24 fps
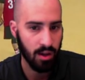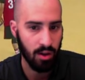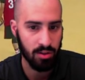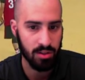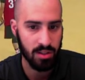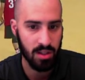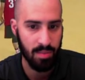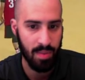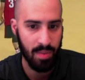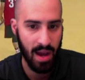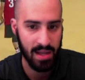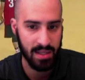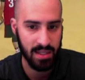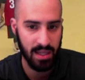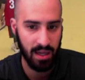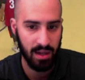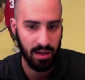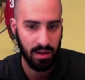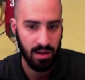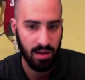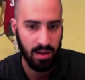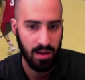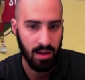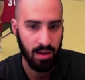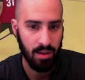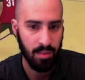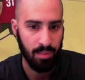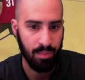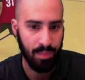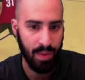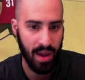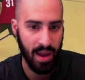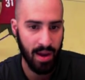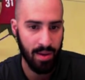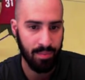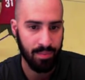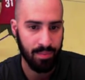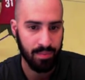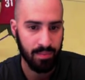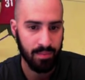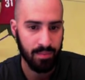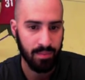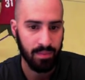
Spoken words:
Goes to the basket. Bam.